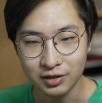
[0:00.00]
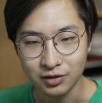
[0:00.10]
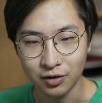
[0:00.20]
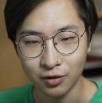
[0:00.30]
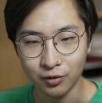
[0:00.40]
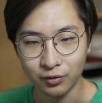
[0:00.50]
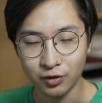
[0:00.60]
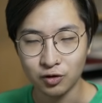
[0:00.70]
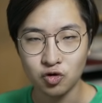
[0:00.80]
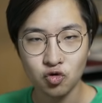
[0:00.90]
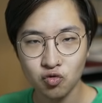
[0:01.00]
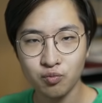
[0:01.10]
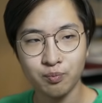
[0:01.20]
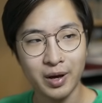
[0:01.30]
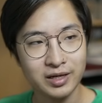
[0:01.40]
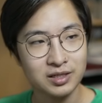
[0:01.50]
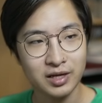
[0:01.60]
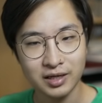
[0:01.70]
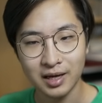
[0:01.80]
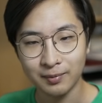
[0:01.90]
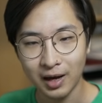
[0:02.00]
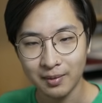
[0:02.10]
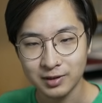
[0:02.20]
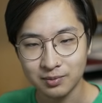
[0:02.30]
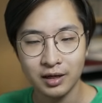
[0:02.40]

So the two best late game comps